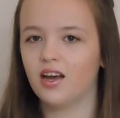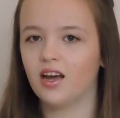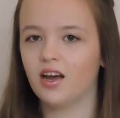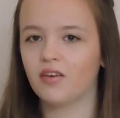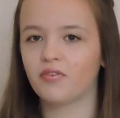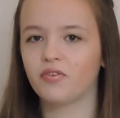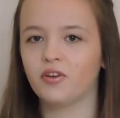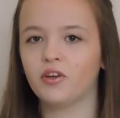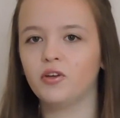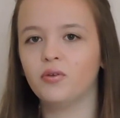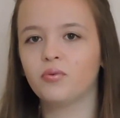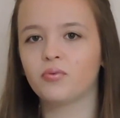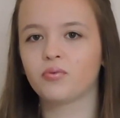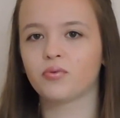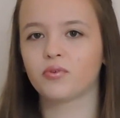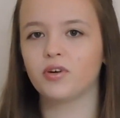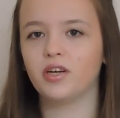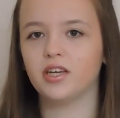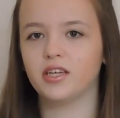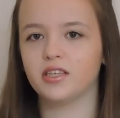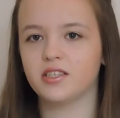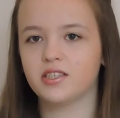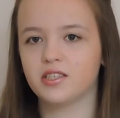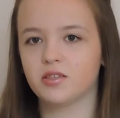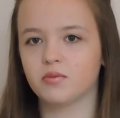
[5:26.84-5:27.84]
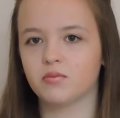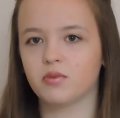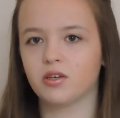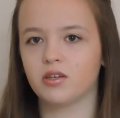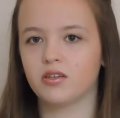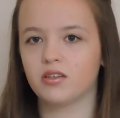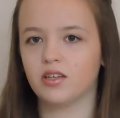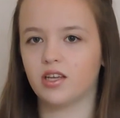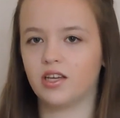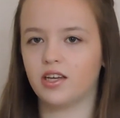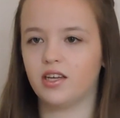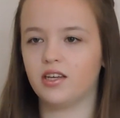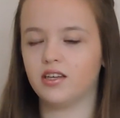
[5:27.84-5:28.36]
I feel free at summer.
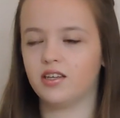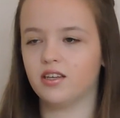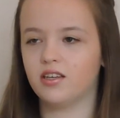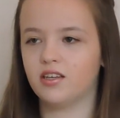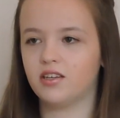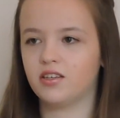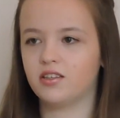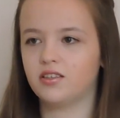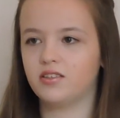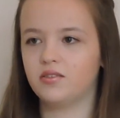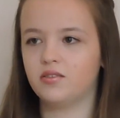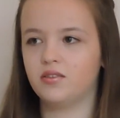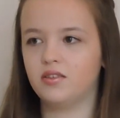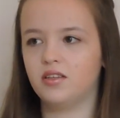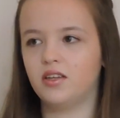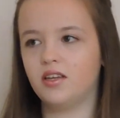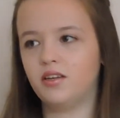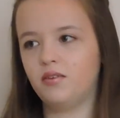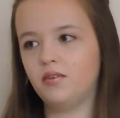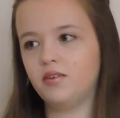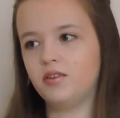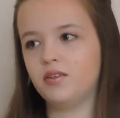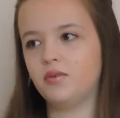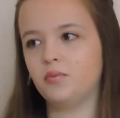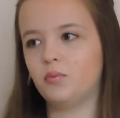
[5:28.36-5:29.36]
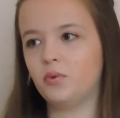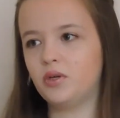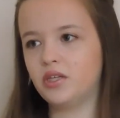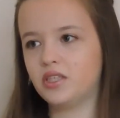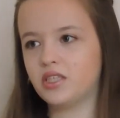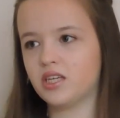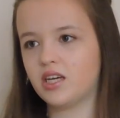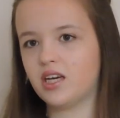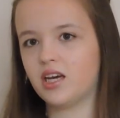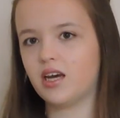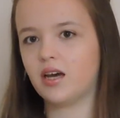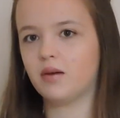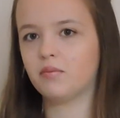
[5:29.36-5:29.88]
Like in
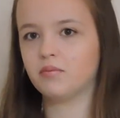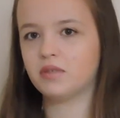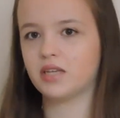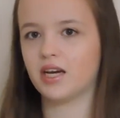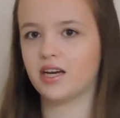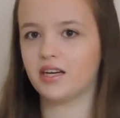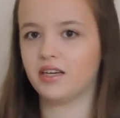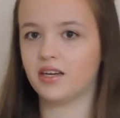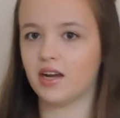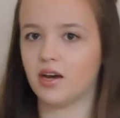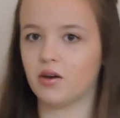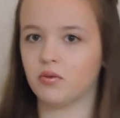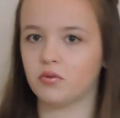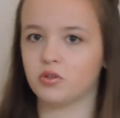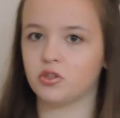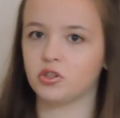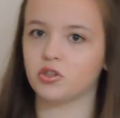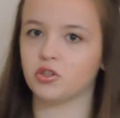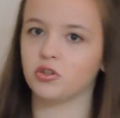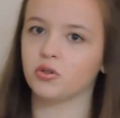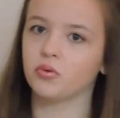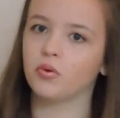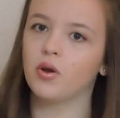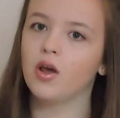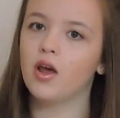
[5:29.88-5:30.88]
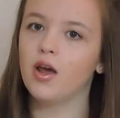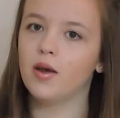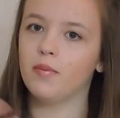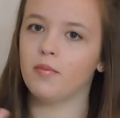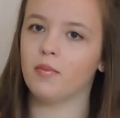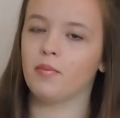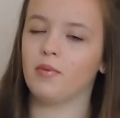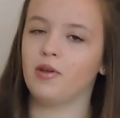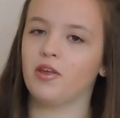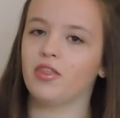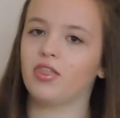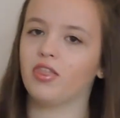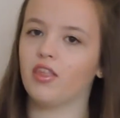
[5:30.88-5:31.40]
winter I'm tied down to my
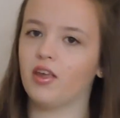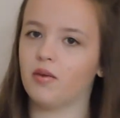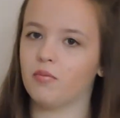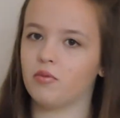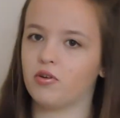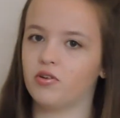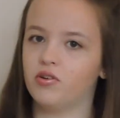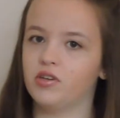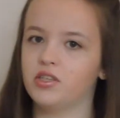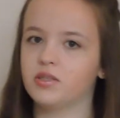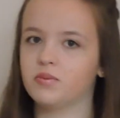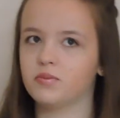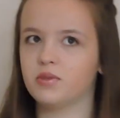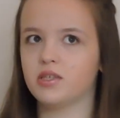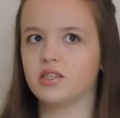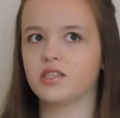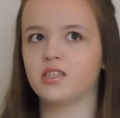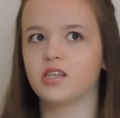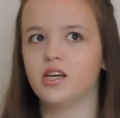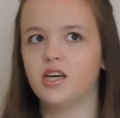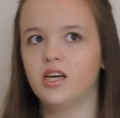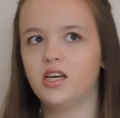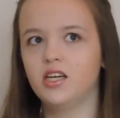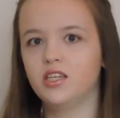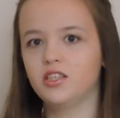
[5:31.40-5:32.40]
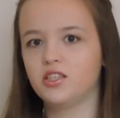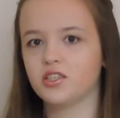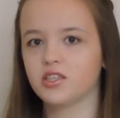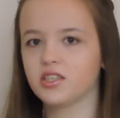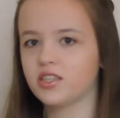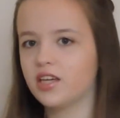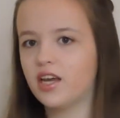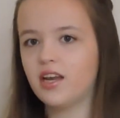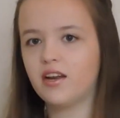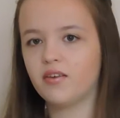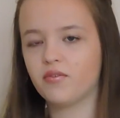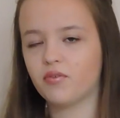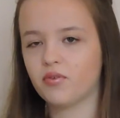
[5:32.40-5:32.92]
birthday, my Christmas, just
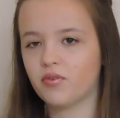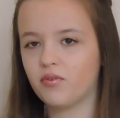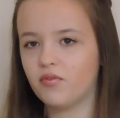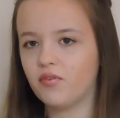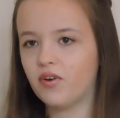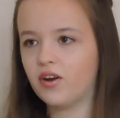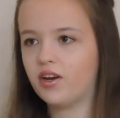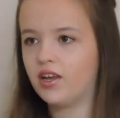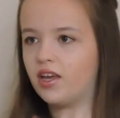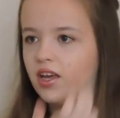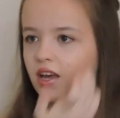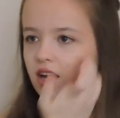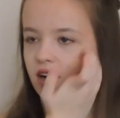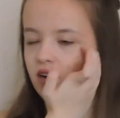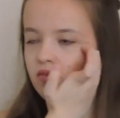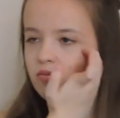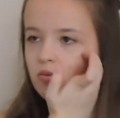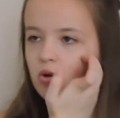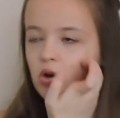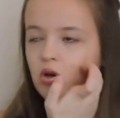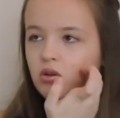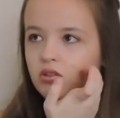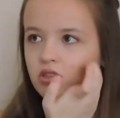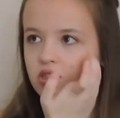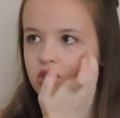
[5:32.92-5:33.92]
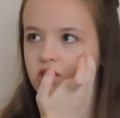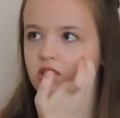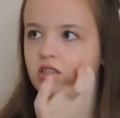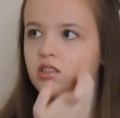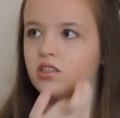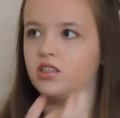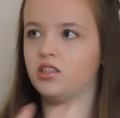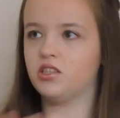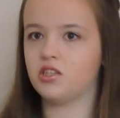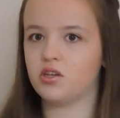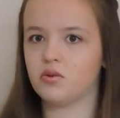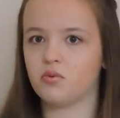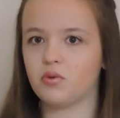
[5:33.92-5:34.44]
getting everything ready, and I'm
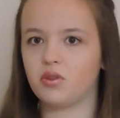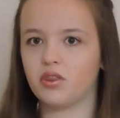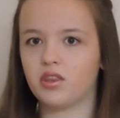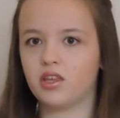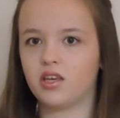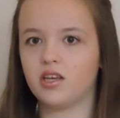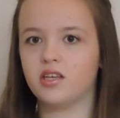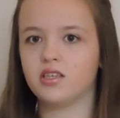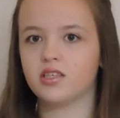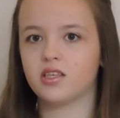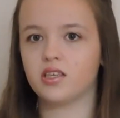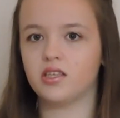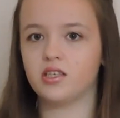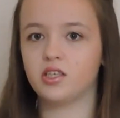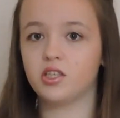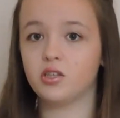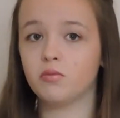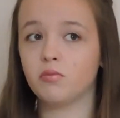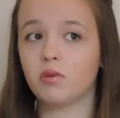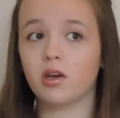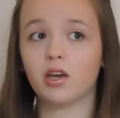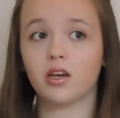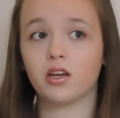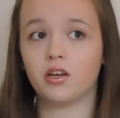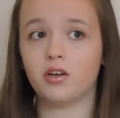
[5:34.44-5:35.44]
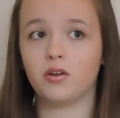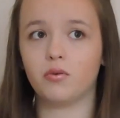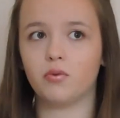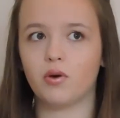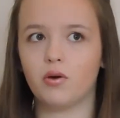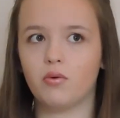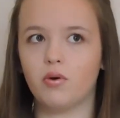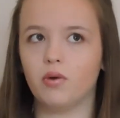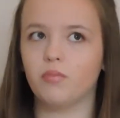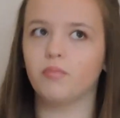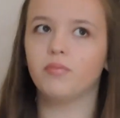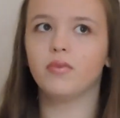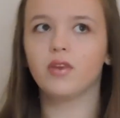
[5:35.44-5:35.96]
constantly doing things. In summer I can do what I
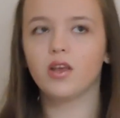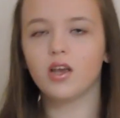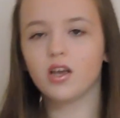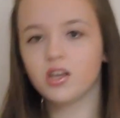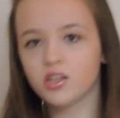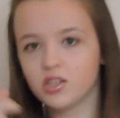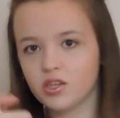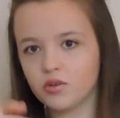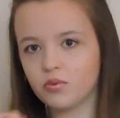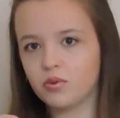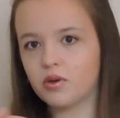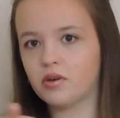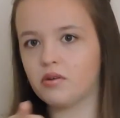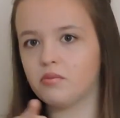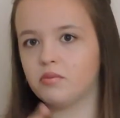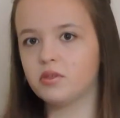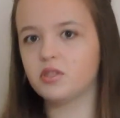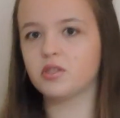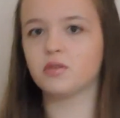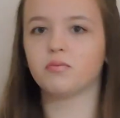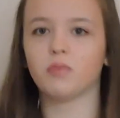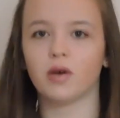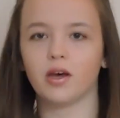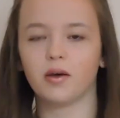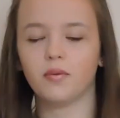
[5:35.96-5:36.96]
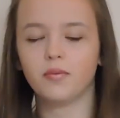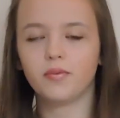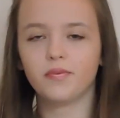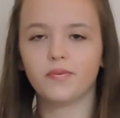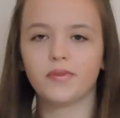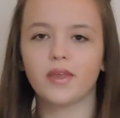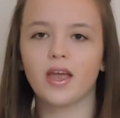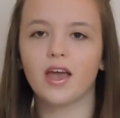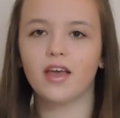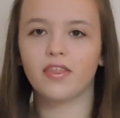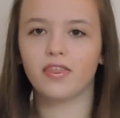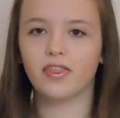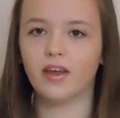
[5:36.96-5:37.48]
want. So we're going with summer.
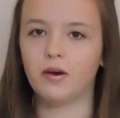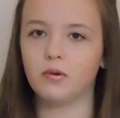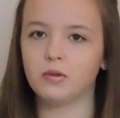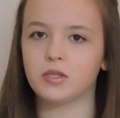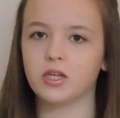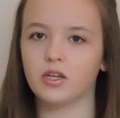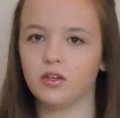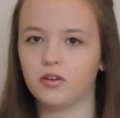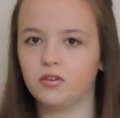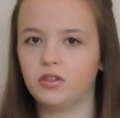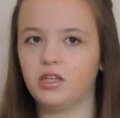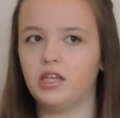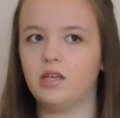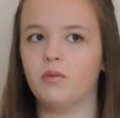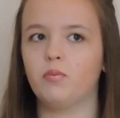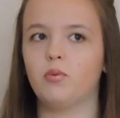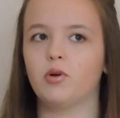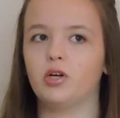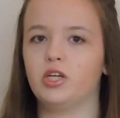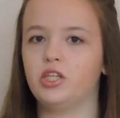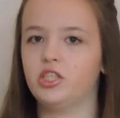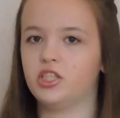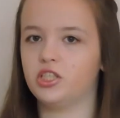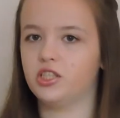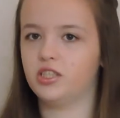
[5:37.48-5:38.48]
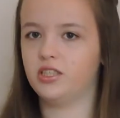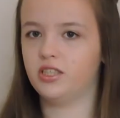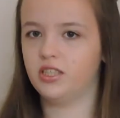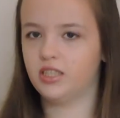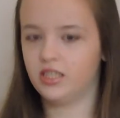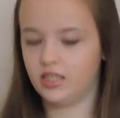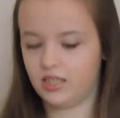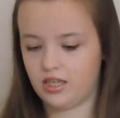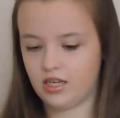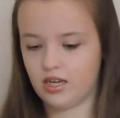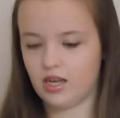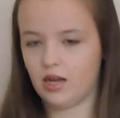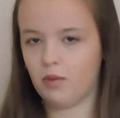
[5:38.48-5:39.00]
That was a long deliberation.
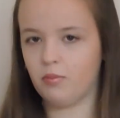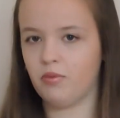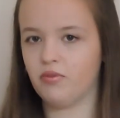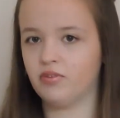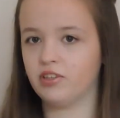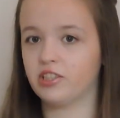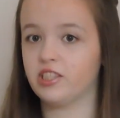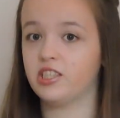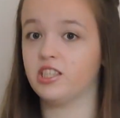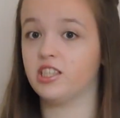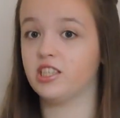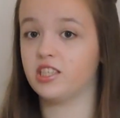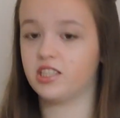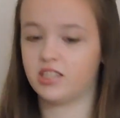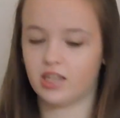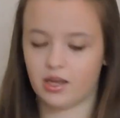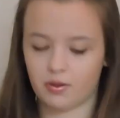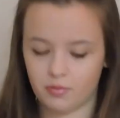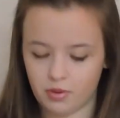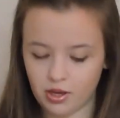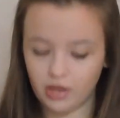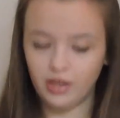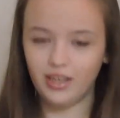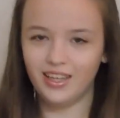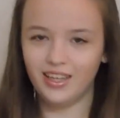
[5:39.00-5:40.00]
I'll be faster next time.